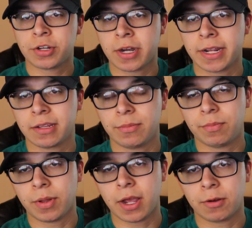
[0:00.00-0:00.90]
I tried getting the
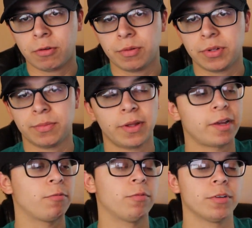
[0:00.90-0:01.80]
black one, but the
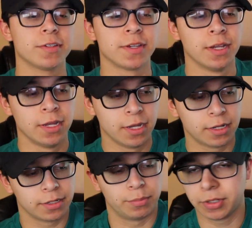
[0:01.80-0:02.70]
black one was
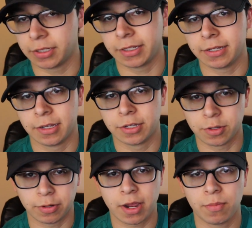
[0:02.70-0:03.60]
completely
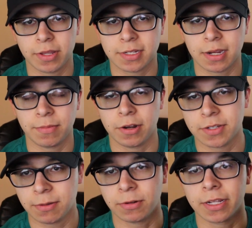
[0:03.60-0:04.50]
sold out by the time that I
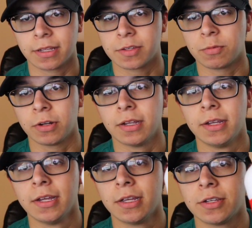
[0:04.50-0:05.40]
was able to get this one.
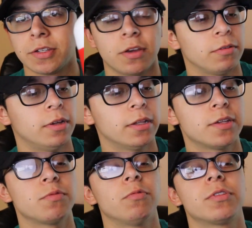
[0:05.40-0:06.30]
So
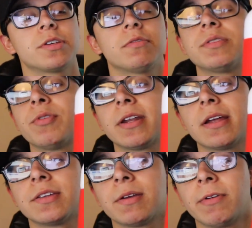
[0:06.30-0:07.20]
this one will do. It's pretty
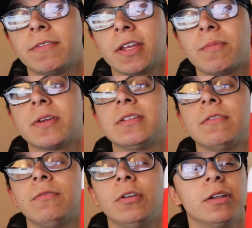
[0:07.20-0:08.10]
nice. I'm gonna have to get
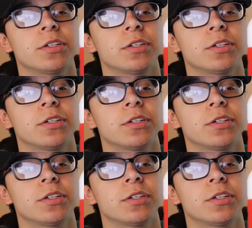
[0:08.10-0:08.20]
myself one.